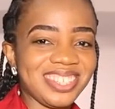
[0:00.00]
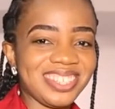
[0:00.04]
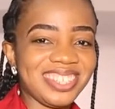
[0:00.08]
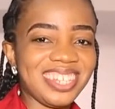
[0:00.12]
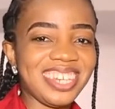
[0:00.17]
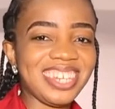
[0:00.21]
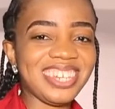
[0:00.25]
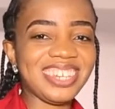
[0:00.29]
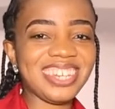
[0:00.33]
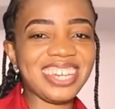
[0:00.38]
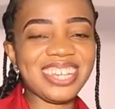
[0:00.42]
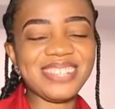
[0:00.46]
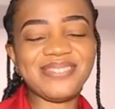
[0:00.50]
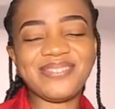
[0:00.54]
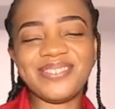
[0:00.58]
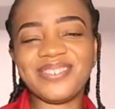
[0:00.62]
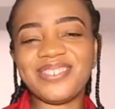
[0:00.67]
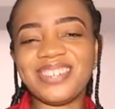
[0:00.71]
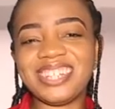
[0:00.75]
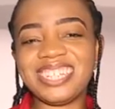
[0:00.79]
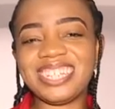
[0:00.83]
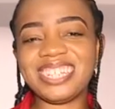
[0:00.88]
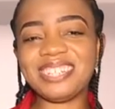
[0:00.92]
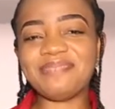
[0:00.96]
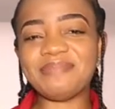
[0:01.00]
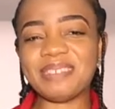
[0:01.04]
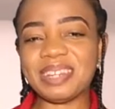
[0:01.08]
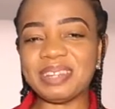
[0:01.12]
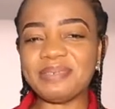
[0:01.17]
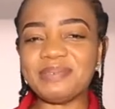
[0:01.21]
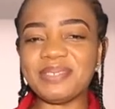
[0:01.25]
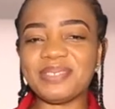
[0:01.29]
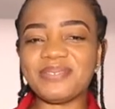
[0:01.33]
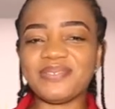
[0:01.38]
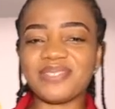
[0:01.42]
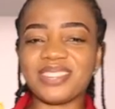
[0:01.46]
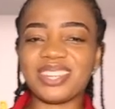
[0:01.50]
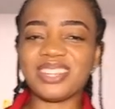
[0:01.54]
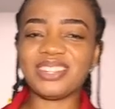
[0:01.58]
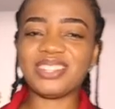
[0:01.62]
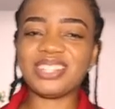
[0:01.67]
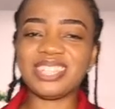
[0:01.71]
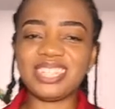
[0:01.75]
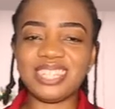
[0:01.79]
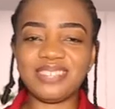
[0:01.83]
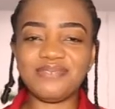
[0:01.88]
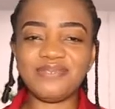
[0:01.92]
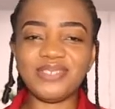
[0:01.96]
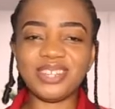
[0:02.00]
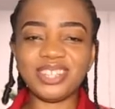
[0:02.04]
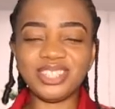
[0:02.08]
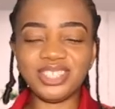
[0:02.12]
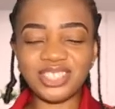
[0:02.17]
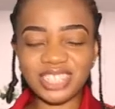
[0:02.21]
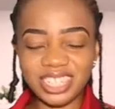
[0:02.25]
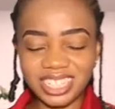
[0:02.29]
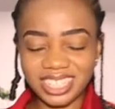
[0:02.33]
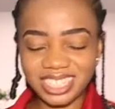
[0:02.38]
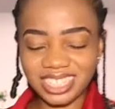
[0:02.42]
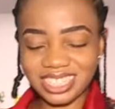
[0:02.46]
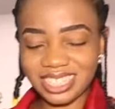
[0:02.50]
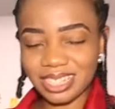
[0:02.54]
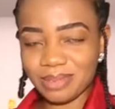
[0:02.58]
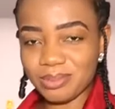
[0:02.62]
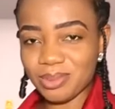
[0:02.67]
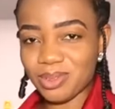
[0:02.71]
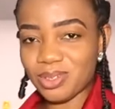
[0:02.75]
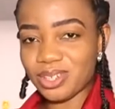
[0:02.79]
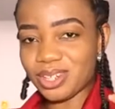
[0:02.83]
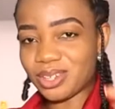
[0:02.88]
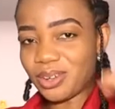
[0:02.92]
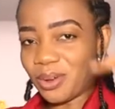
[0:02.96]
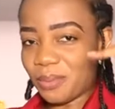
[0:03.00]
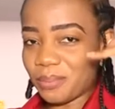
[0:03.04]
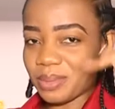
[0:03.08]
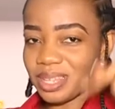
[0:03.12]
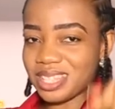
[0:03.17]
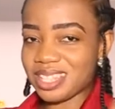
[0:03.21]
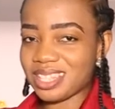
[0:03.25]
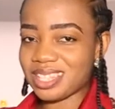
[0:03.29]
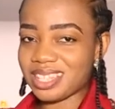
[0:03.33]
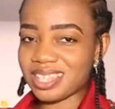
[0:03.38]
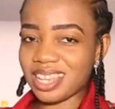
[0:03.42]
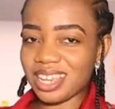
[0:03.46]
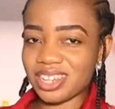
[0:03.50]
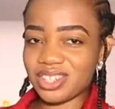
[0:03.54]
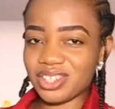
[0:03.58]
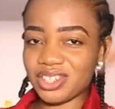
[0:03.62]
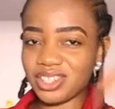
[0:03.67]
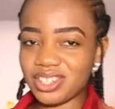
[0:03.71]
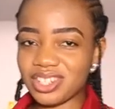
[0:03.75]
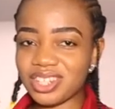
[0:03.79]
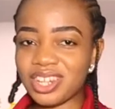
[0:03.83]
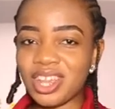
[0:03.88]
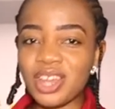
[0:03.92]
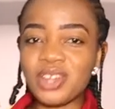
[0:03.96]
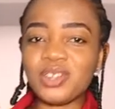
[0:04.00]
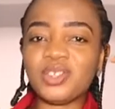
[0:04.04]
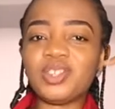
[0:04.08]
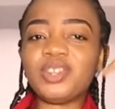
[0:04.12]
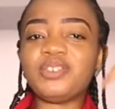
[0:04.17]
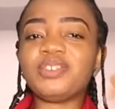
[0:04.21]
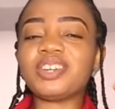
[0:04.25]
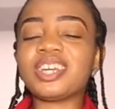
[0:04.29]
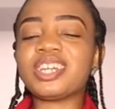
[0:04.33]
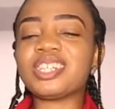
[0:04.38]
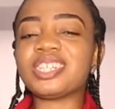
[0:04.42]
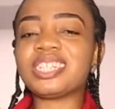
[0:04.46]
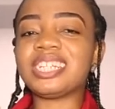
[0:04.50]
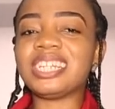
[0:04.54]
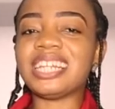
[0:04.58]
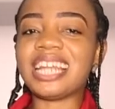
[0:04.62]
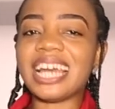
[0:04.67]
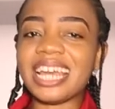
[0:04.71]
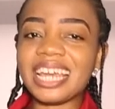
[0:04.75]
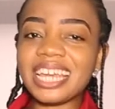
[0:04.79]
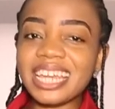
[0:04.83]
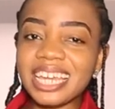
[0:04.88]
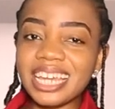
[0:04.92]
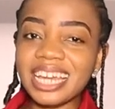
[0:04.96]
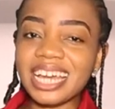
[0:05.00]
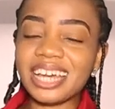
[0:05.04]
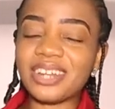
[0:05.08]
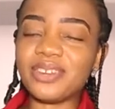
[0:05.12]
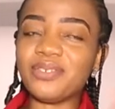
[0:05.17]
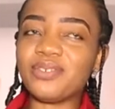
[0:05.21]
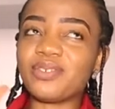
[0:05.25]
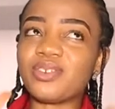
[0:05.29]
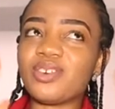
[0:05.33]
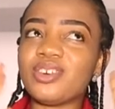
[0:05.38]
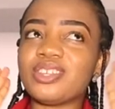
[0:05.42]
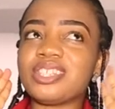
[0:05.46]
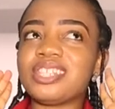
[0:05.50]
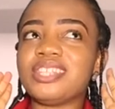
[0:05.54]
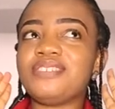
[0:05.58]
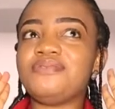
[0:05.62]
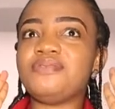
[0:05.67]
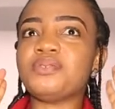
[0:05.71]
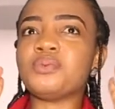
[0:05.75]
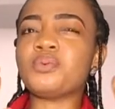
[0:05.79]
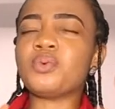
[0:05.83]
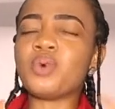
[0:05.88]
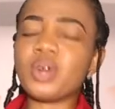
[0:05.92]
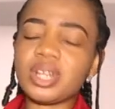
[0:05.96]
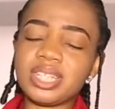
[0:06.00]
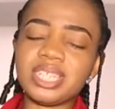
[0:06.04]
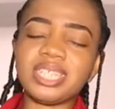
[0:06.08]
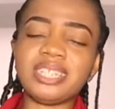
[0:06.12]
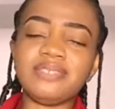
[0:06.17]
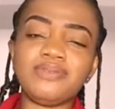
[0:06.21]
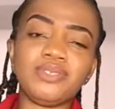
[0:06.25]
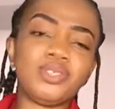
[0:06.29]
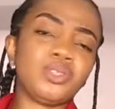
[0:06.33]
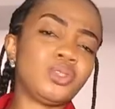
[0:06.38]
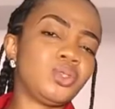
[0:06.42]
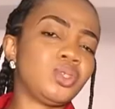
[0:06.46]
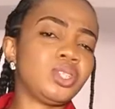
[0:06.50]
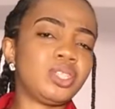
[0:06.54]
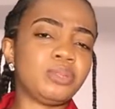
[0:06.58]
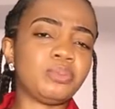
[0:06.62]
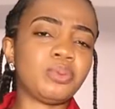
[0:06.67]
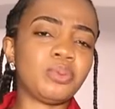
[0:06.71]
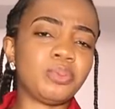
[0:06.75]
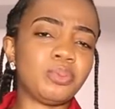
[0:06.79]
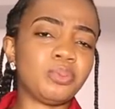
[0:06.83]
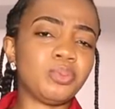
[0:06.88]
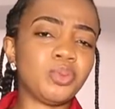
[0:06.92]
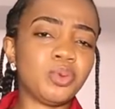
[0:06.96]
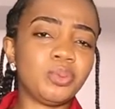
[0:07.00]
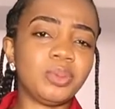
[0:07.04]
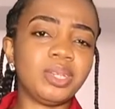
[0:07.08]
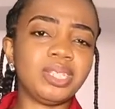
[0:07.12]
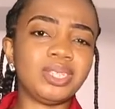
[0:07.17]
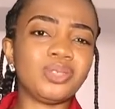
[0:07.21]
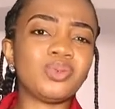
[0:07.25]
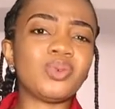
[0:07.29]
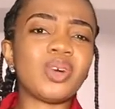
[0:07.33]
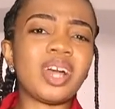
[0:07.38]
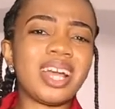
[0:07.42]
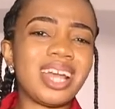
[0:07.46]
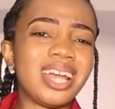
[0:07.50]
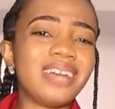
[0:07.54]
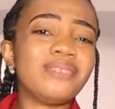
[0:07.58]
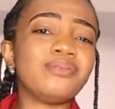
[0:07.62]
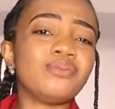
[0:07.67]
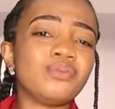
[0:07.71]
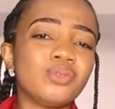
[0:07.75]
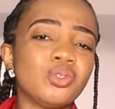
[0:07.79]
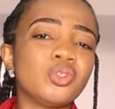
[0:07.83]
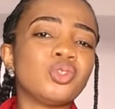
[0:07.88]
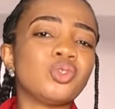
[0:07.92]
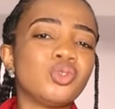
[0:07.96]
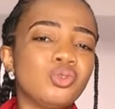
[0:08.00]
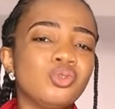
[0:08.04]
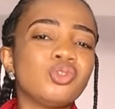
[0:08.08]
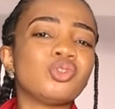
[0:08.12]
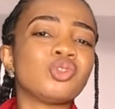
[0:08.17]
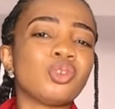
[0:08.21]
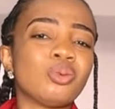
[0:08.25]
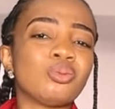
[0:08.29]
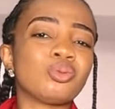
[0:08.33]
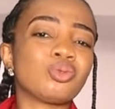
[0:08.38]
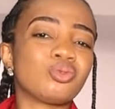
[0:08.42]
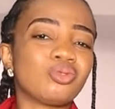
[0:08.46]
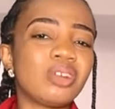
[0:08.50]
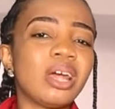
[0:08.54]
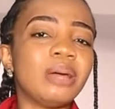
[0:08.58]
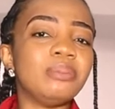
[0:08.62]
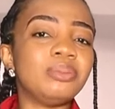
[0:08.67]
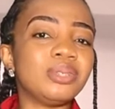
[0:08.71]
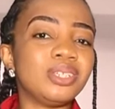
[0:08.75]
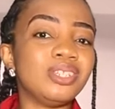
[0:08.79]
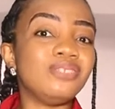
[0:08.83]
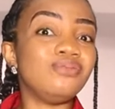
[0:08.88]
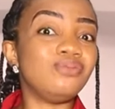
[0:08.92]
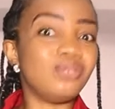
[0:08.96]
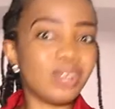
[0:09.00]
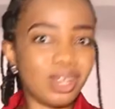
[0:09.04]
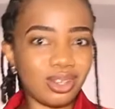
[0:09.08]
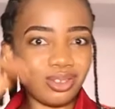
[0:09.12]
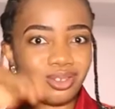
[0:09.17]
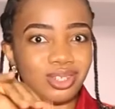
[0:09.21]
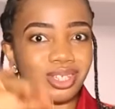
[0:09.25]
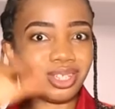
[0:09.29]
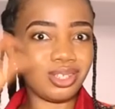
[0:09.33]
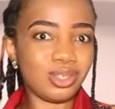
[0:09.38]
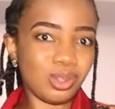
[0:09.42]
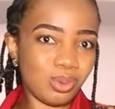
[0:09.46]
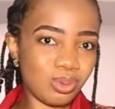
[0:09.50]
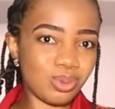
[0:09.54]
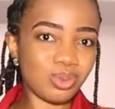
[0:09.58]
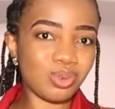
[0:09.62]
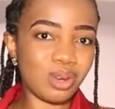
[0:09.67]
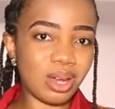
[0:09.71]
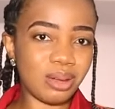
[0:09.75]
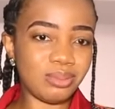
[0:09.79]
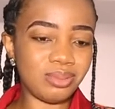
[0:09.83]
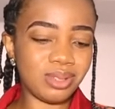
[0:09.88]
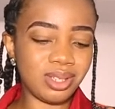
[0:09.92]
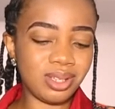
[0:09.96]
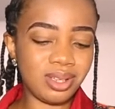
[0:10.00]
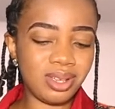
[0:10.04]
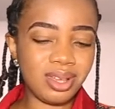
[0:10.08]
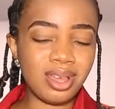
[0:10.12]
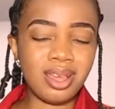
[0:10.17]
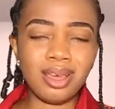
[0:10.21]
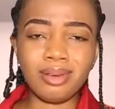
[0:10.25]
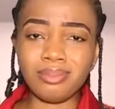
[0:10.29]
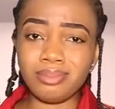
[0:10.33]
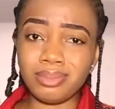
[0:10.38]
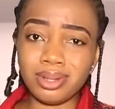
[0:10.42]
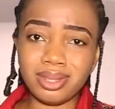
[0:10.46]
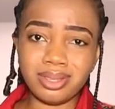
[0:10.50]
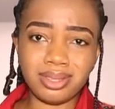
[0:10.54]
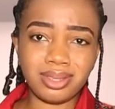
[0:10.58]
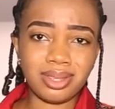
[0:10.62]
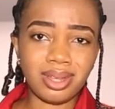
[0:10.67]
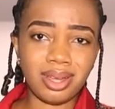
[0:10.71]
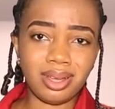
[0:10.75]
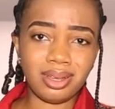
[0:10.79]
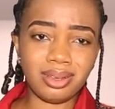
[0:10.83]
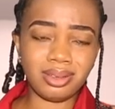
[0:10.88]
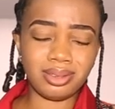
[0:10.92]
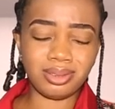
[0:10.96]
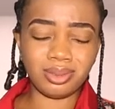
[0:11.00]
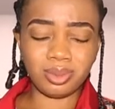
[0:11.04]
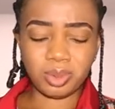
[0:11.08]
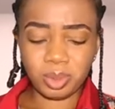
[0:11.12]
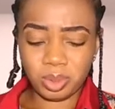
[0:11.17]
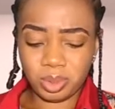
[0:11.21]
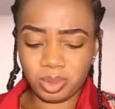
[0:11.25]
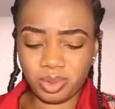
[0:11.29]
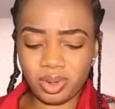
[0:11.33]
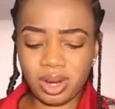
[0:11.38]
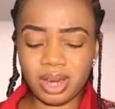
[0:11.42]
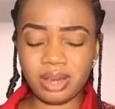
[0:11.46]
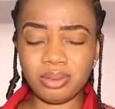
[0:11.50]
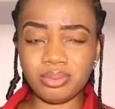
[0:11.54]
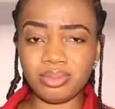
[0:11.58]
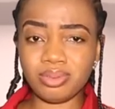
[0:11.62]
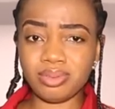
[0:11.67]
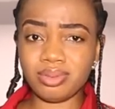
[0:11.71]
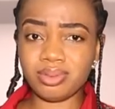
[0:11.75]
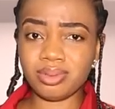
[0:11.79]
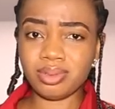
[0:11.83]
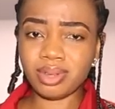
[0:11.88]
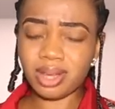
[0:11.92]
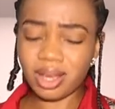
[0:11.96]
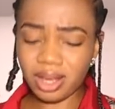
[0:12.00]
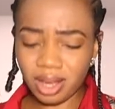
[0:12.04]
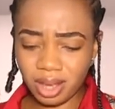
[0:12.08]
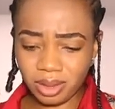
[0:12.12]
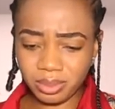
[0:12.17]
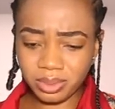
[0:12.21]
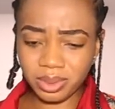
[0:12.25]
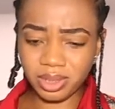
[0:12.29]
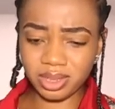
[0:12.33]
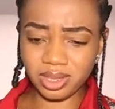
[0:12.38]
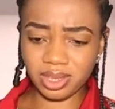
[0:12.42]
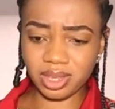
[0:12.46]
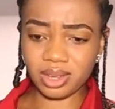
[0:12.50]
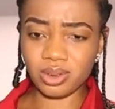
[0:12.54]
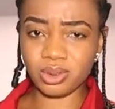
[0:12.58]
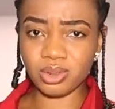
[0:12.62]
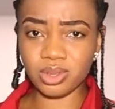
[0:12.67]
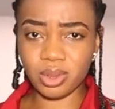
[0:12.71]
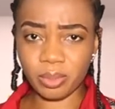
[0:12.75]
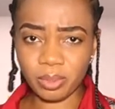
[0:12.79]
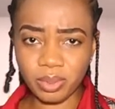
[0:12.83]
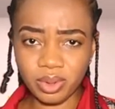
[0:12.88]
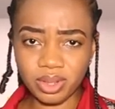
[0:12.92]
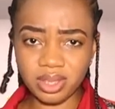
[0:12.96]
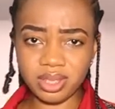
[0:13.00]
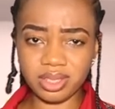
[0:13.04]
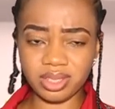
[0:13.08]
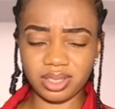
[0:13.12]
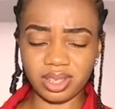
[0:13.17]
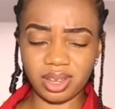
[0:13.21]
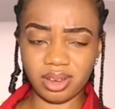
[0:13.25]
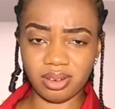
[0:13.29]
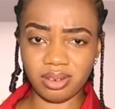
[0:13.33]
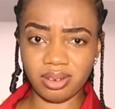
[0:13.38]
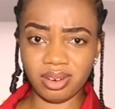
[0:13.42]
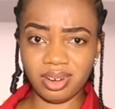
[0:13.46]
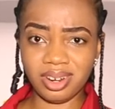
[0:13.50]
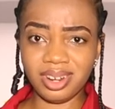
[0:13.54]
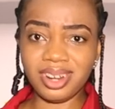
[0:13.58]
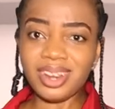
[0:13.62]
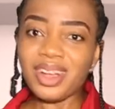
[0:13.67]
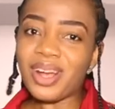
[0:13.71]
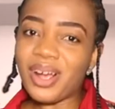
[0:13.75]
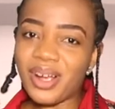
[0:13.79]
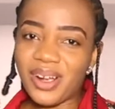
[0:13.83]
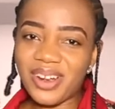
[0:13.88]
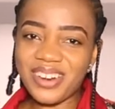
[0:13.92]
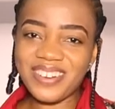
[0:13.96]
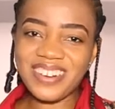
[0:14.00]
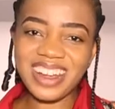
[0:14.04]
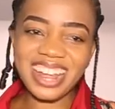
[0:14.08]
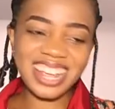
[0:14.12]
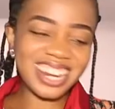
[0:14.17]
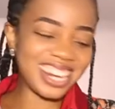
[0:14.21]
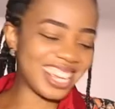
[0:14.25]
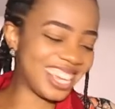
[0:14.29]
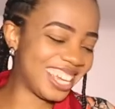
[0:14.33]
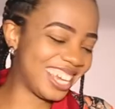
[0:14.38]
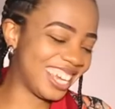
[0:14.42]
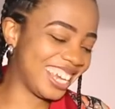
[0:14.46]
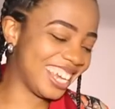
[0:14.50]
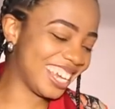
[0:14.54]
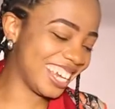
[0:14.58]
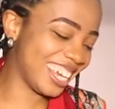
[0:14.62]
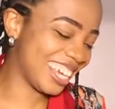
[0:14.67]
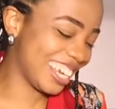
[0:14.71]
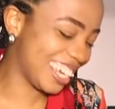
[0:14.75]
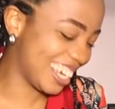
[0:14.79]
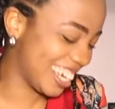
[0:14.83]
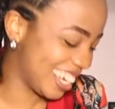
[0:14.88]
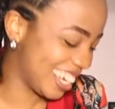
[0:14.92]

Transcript: Thank you guys for watching. My name is Funke Oshin. If you enjoyed this, let me know in the comment section. Do not forget to like. And of course, if you watch the video to this moment, why haven't you subscribed? If you are not yet subscribed, please now subscribe. Help this girl, support this girl. All right.